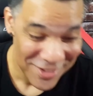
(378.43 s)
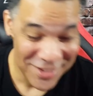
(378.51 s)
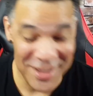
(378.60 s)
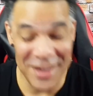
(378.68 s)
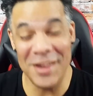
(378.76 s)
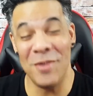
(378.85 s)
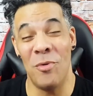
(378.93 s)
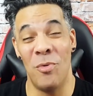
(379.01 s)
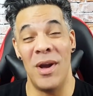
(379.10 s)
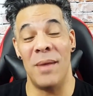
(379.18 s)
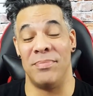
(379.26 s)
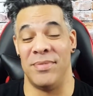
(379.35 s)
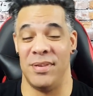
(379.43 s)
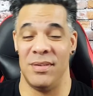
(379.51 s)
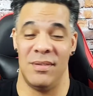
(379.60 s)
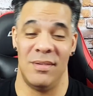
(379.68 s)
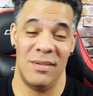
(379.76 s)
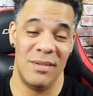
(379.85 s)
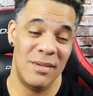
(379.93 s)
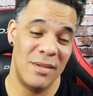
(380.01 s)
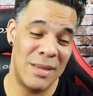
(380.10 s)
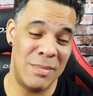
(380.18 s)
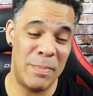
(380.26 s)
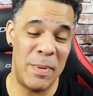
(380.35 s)
Getting whipped.
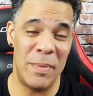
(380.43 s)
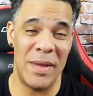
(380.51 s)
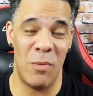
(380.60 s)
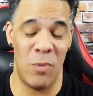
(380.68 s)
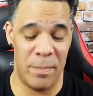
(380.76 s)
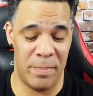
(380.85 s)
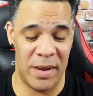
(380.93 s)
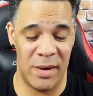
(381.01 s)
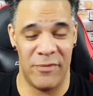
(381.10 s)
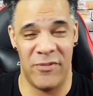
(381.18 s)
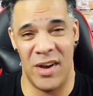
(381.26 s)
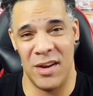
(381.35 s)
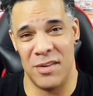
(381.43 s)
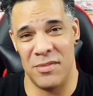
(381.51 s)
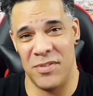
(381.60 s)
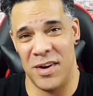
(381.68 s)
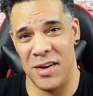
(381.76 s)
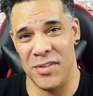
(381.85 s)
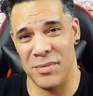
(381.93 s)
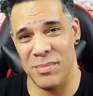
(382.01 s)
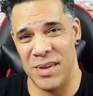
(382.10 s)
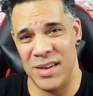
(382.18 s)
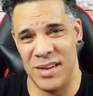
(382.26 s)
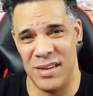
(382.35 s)
How many people got whipped by their fucking father,
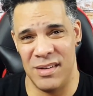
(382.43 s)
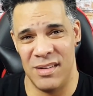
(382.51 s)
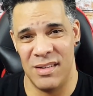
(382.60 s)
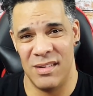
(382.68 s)
man?